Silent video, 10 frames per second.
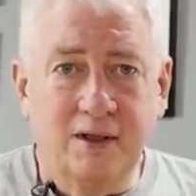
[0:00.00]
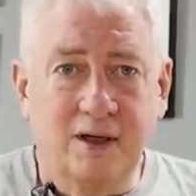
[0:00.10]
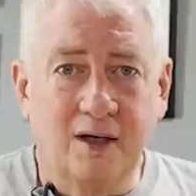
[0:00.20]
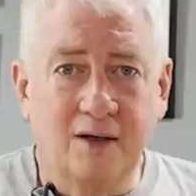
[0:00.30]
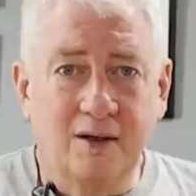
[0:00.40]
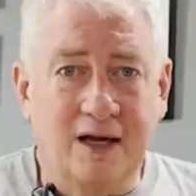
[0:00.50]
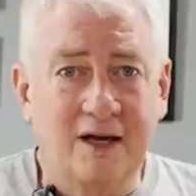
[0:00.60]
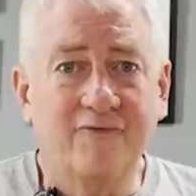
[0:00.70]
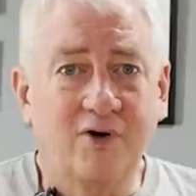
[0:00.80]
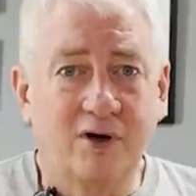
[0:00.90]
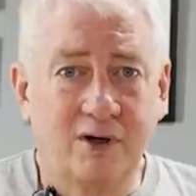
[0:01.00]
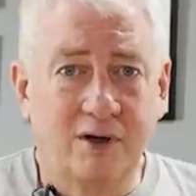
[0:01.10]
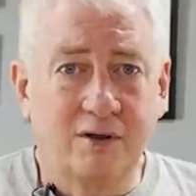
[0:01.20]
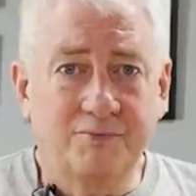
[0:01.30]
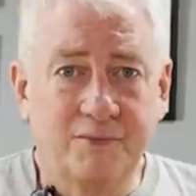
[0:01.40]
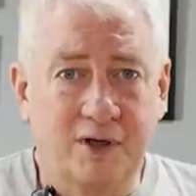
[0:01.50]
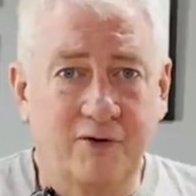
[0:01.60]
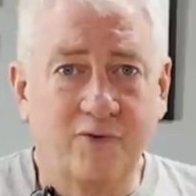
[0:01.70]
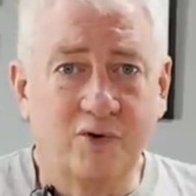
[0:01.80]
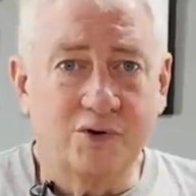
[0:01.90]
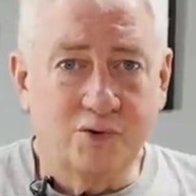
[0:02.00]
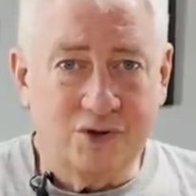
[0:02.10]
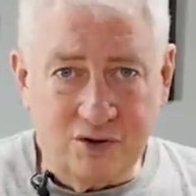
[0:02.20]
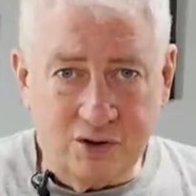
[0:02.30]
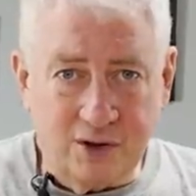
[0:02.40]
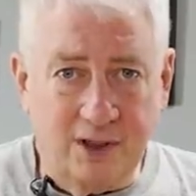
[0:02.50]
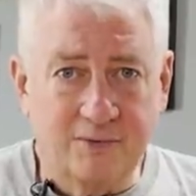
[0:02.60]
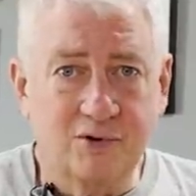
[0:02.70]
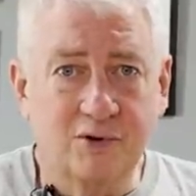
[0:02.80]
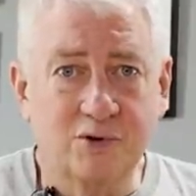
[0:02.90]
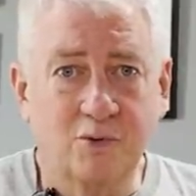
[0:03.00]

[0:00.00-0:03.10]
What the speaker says: AFRL, the Air Force Research Laboratory,